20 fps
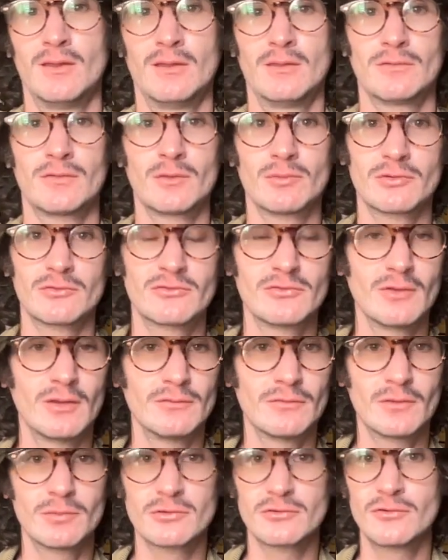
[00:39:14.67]
there
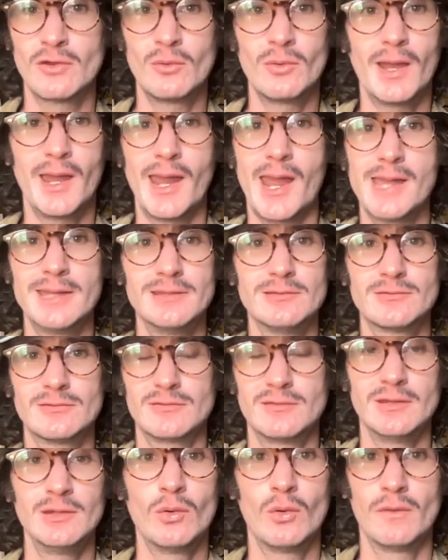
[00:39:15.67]
was no
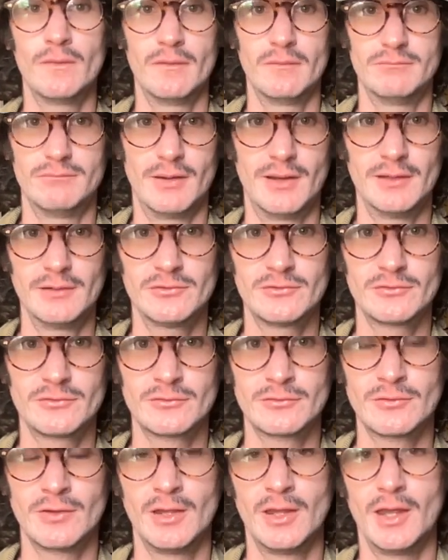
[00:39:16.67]
AC on the bus,
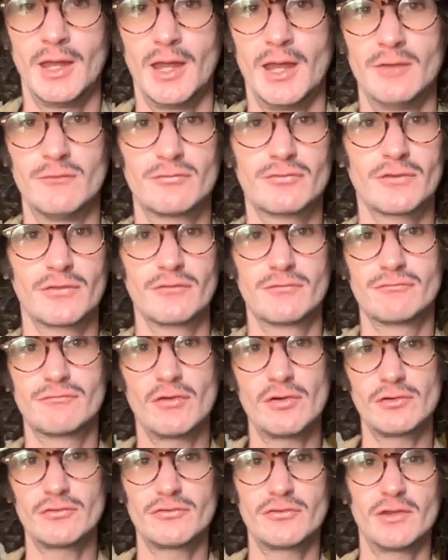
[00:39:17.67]
and for the
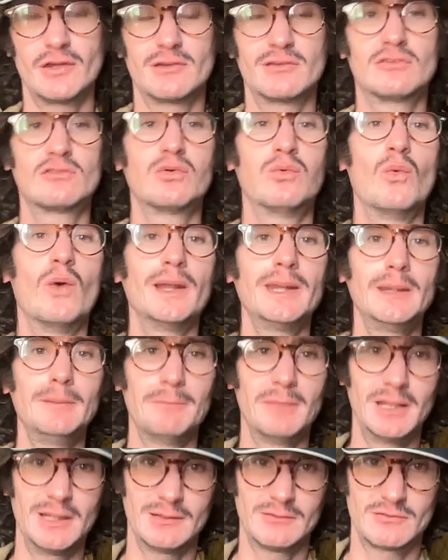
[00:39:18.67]
first like 20
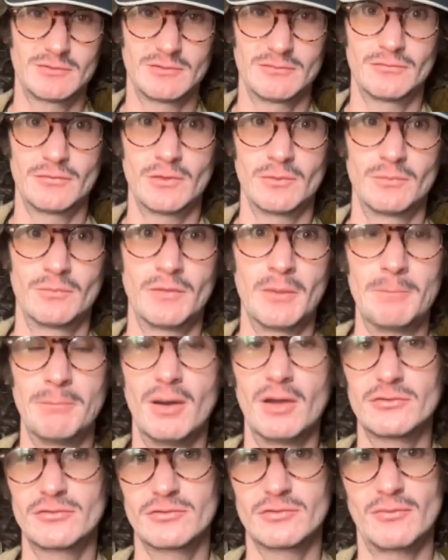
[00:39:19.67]
minutes of the
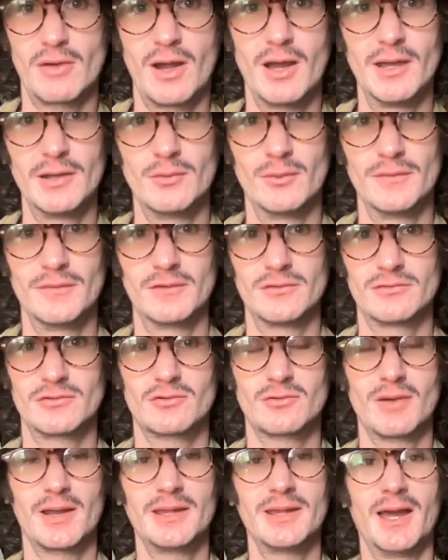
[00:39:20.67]
bus ride on this
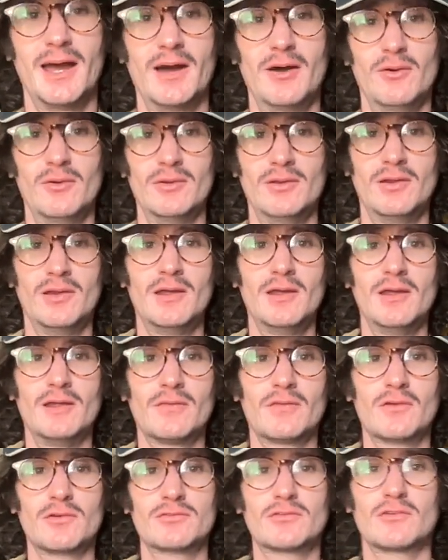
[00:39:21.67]
Greyhound,
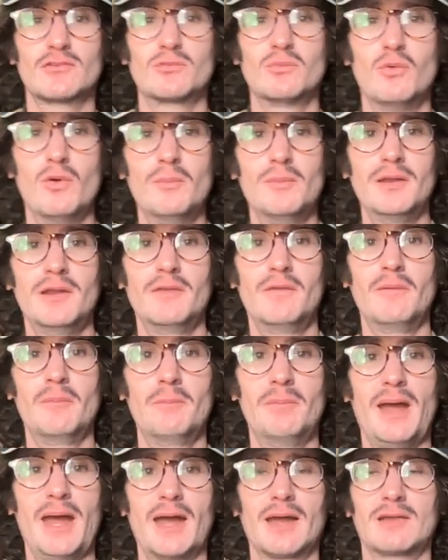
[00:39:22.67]
there's this woman in the
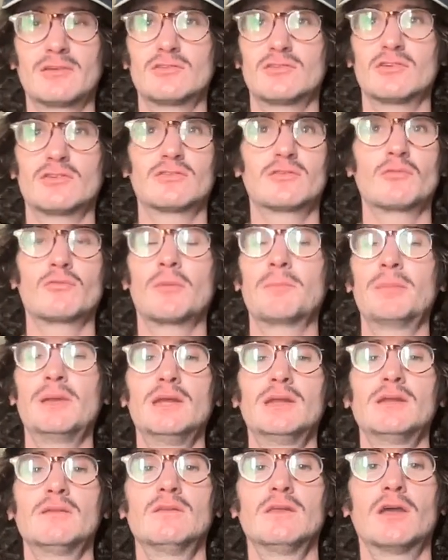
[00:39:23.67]
back just
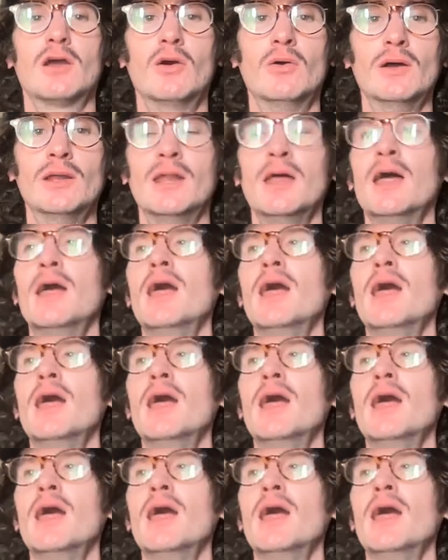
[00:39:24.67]
repeatedly going,